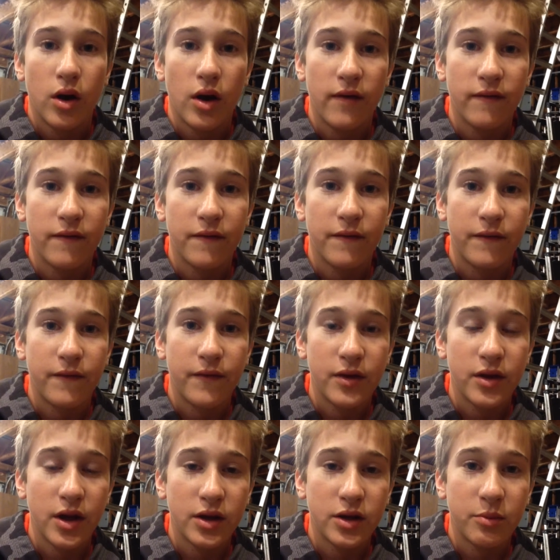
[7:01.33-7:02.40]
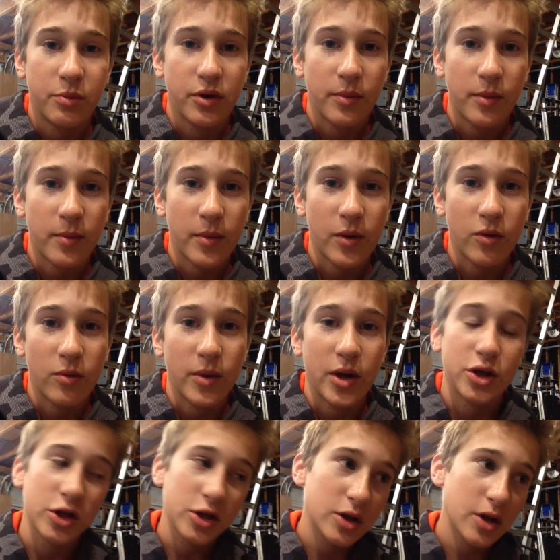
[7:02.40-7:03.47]
I've yet to put them in my room. I
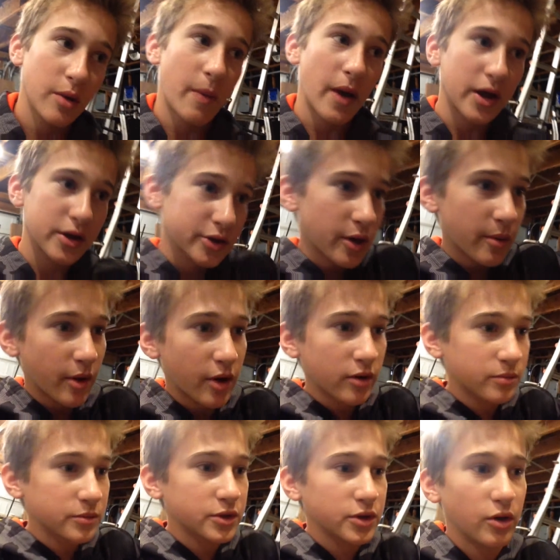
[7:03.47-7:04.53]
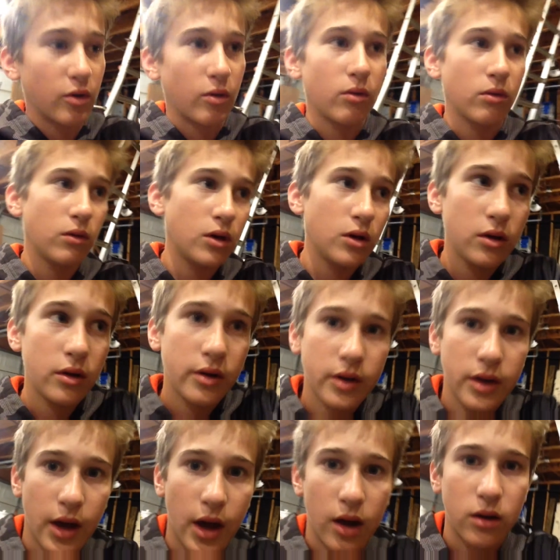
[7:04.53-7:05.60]
just did a paint job on them, so
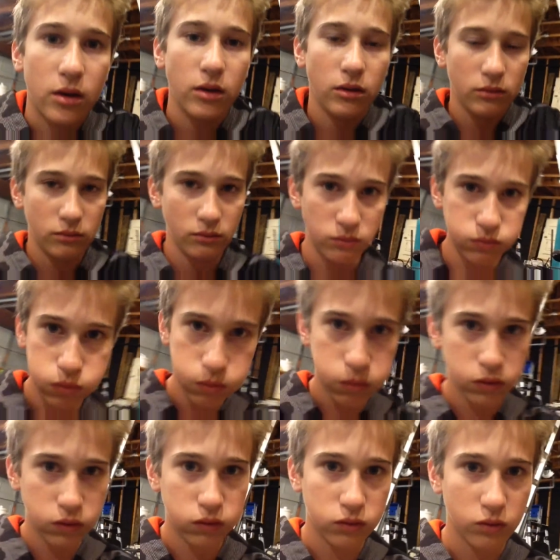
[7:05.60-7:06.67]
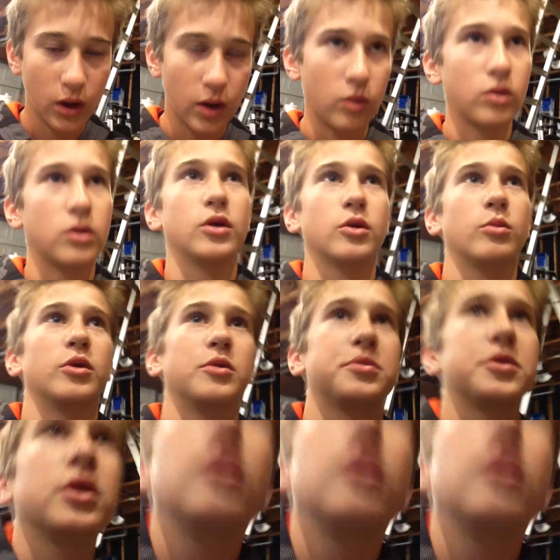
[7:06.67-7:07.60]
yeah. Wow, another burps.